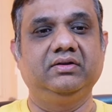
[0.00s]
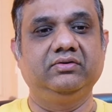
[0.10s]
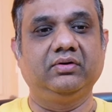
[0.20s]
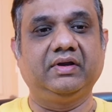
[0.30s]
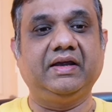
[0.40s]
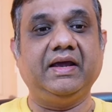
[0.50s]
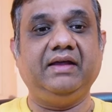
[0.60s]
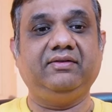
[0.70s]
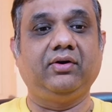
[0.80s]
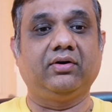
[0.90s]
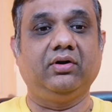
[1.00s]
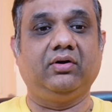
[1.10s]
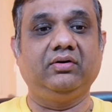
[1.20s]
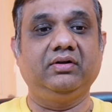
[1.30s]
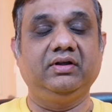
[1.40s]
So
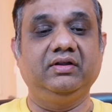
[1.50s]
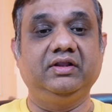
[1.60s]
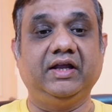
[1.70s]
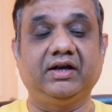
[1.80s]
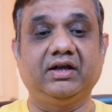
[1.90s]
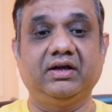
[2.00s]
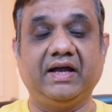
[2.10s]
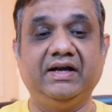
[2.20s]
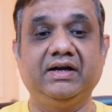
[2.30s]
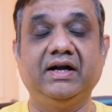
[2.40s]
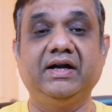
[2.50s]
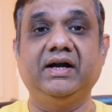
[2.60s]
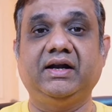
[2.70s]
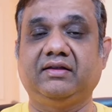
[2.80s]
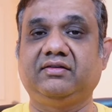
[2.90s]
CAS.log, that
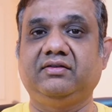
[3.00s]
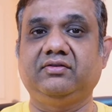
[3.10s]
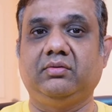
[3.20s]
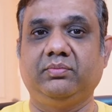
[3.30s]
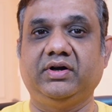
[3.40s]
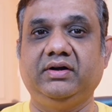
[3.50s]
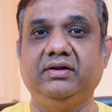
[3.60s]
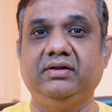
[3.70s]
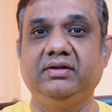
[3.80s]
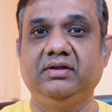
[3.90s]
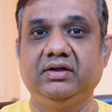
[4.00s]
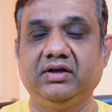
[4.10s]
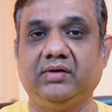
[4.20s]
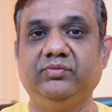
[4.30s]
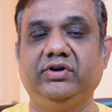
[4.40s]
content access component,
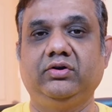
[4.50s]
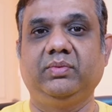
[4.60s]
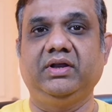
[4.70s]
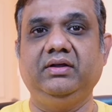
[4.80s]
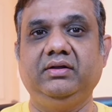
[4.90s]
comes into play.